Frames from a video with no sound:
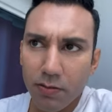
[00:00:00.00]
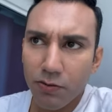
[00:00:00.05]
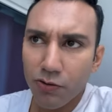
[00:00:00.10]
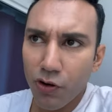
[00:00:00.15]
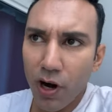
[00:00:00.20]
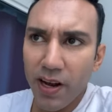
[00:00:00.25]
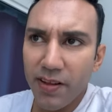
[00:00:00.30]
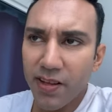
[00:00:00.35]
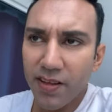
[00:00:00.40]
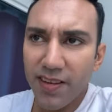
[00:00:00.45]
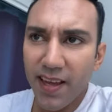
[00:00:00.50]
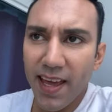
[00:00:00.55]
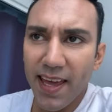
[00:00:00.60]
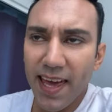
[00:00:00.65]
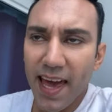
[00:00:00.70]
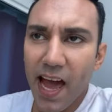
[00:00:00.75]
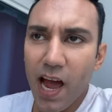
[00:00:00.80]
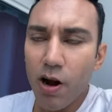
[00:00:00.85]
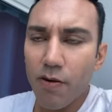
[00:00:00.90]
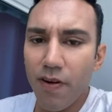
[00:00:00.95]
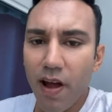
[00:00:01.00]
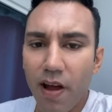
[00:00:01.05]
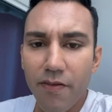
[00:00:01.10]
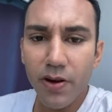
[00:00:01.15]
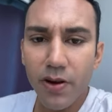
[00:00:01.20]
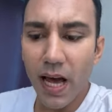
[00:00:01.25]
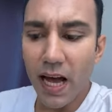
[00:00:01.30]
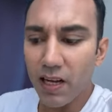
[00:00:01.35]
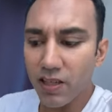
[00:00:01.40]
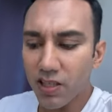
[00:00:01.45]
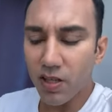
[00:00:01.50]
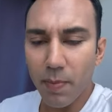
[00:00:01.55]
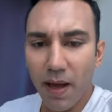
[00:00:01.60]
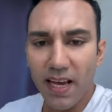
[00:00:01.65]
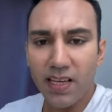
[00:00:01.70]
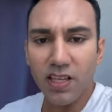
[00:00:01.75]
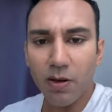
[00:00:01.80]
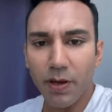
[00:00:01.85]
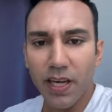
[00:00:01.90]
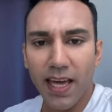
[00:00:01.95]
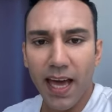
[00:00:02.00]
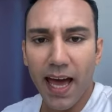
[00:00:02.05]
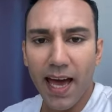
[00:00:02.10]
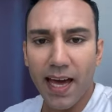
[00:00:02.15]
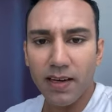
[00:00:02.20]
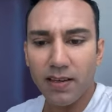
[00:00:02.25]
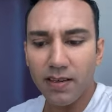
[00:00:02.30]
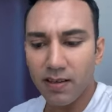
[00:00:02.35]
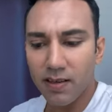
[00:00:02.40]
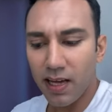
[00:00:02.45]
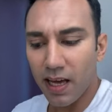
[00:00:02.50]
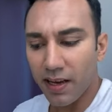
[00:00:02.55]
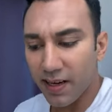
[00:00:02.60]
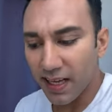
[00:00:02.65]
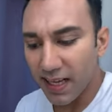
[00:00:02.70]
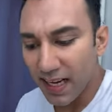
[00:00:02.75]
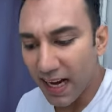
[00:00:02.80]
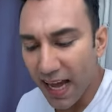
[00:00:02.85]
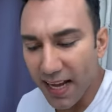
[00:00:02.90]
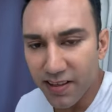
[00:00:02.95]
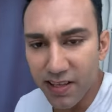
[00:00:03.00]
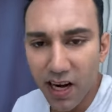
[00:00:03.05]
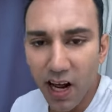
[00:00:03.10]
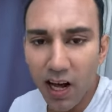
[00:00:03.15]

trying to take care of everyone else the best that we can and neglecting